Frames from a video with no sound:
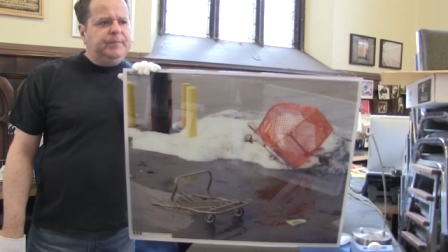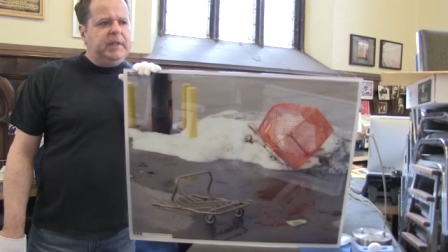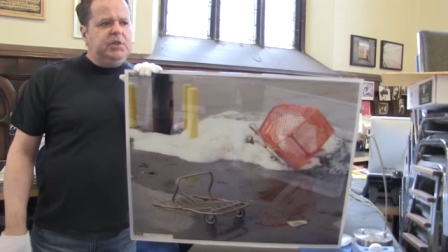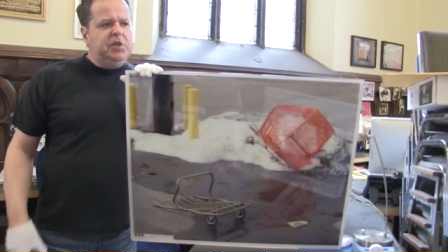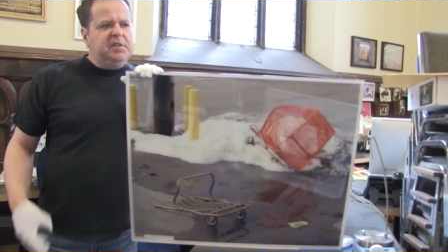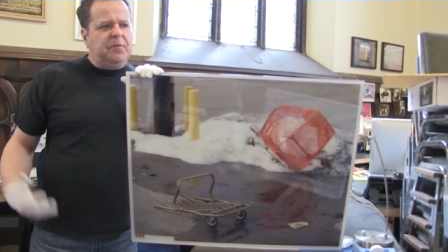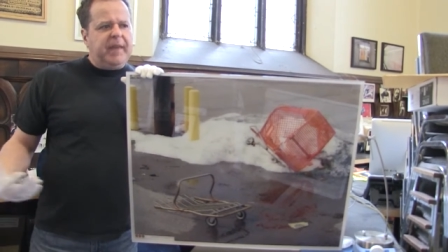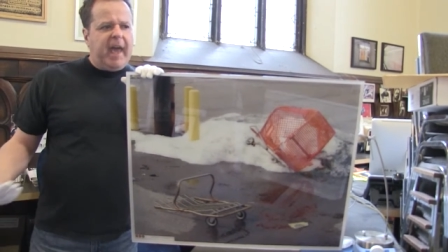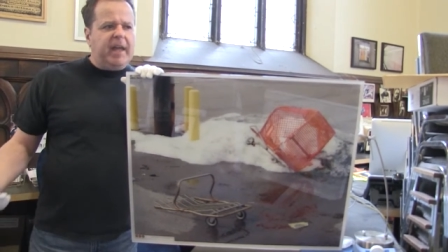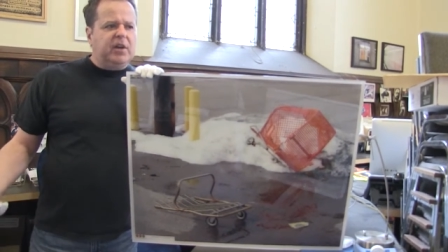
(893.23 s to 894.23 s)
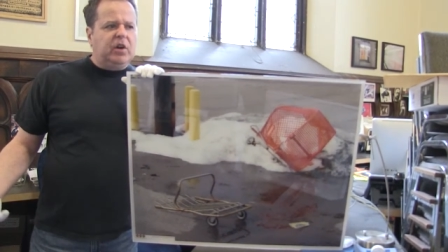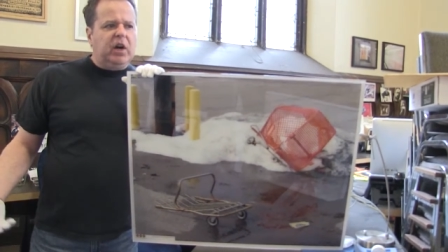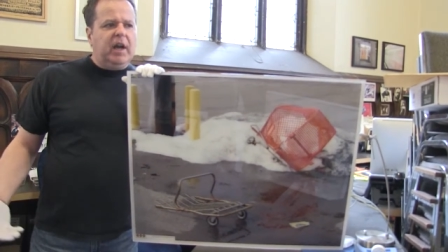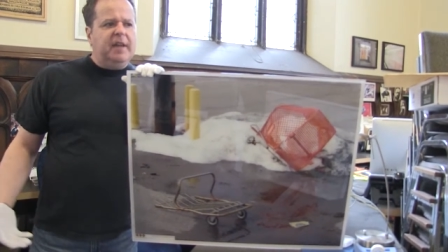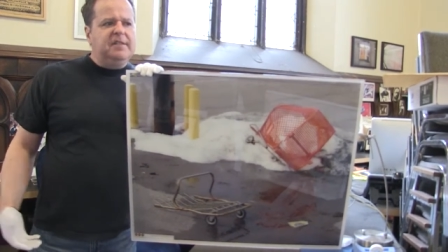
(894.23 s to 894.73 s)
issues of
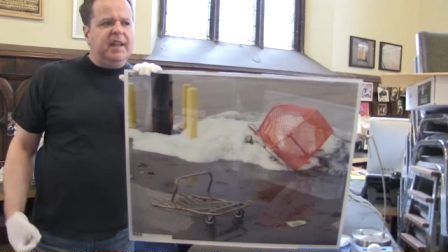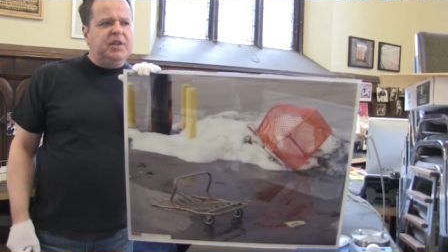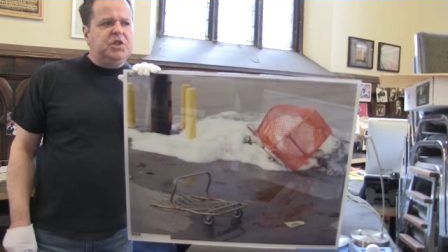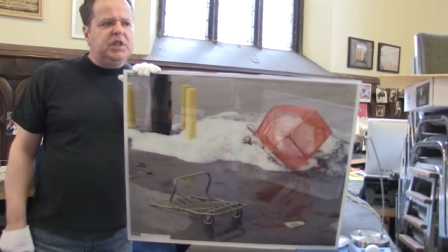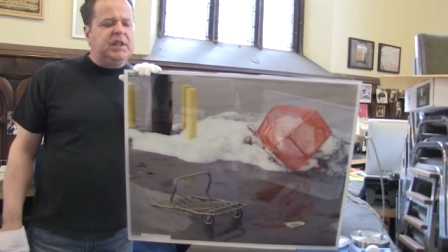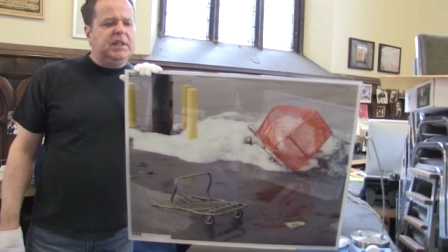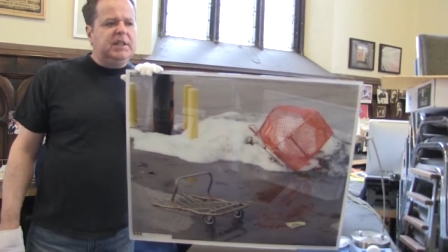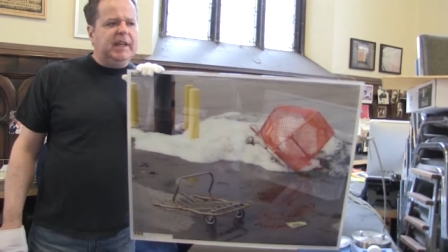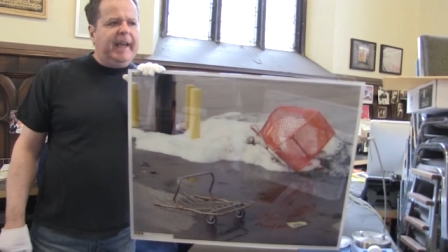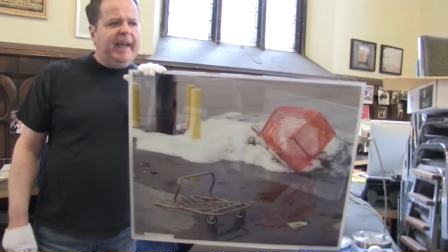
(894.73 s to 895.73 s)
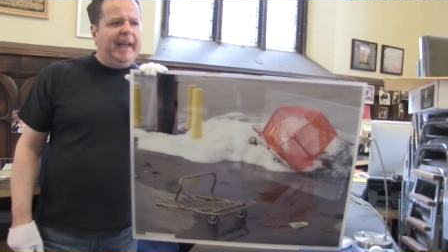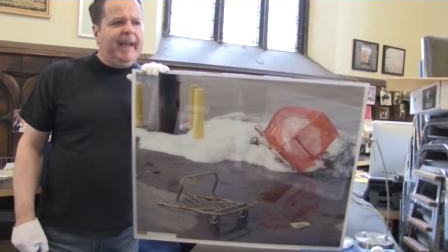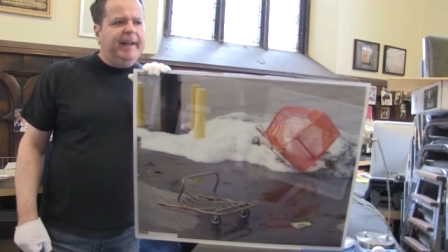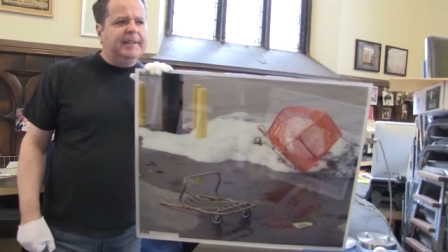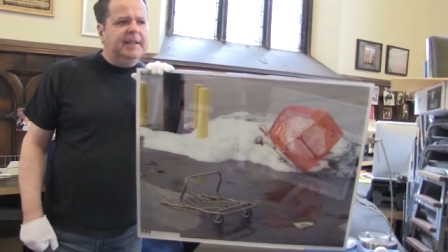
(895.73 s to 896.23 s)
categorization
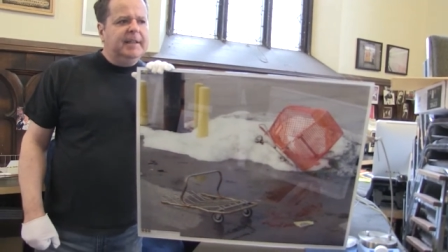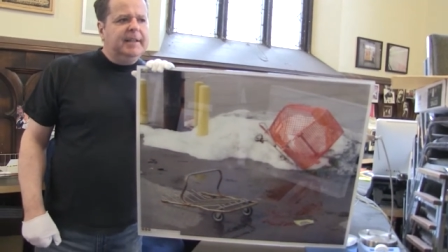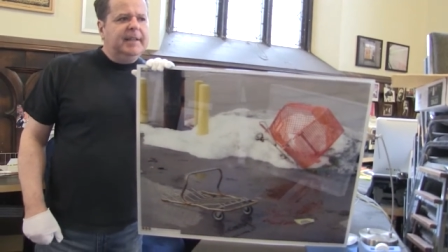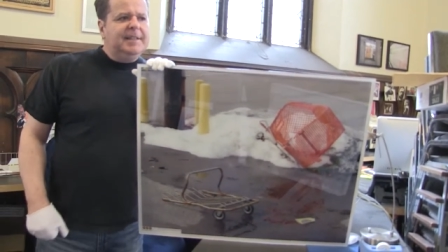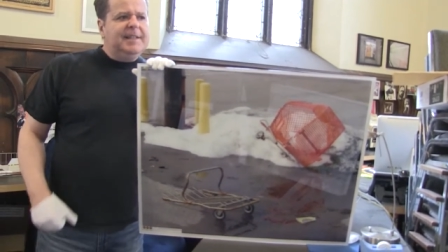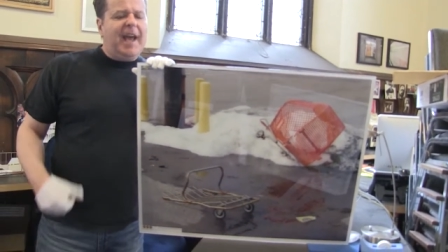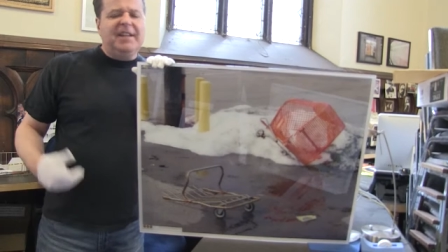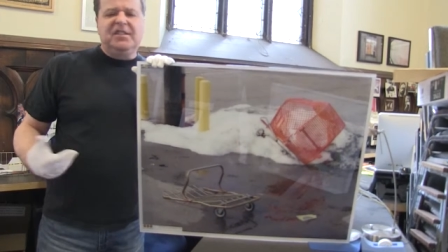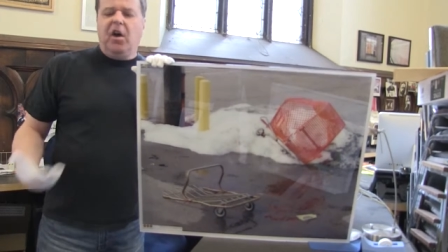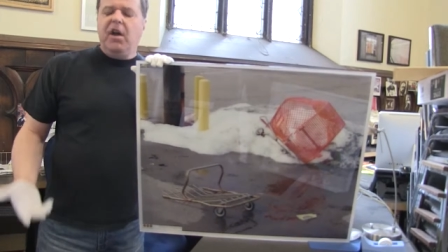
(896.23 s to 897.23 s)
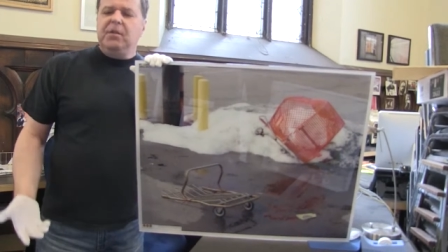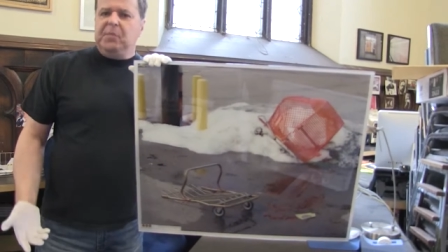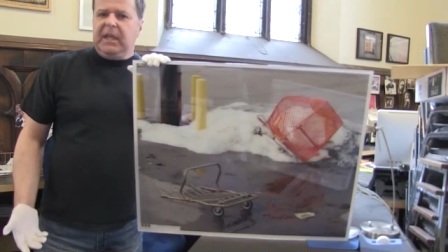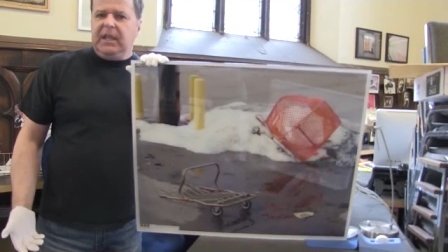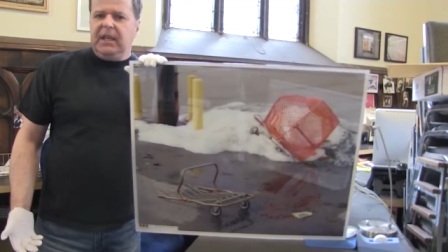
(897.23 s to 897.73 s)
and
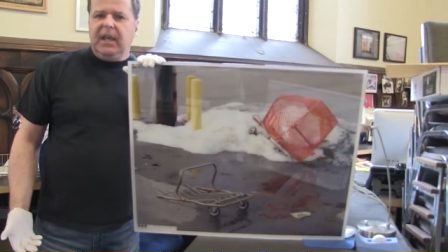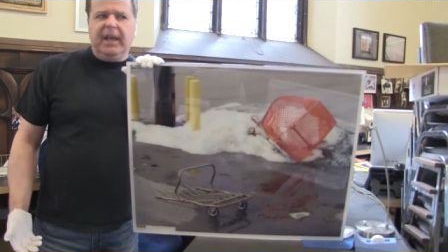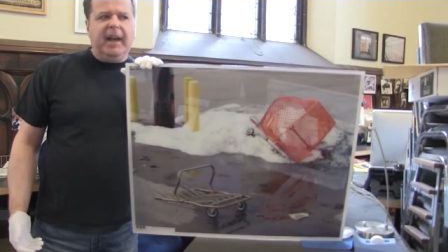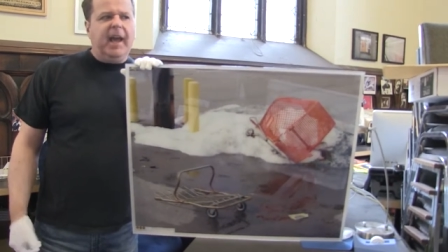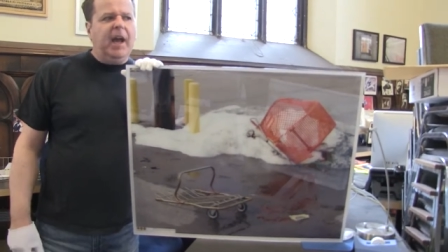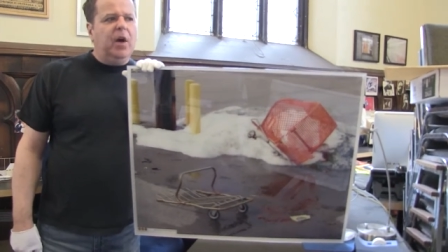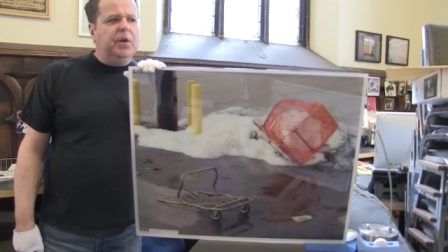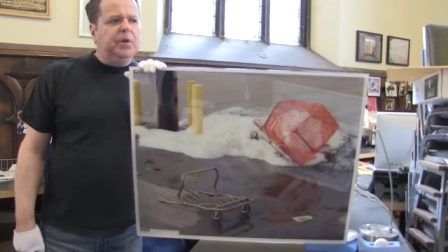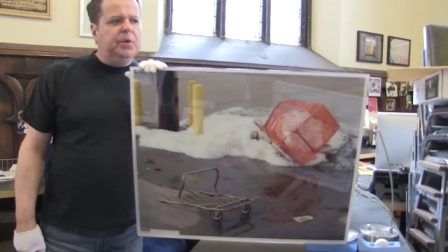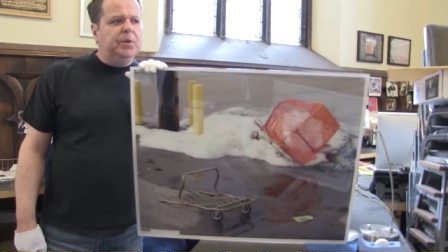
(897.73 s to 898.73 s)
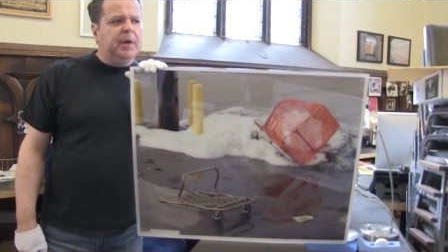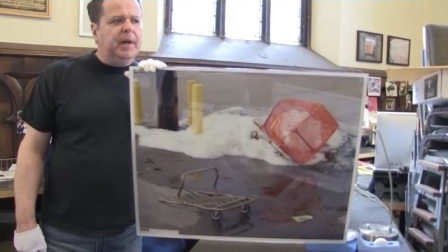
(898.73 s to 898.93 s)
taxonomy and how to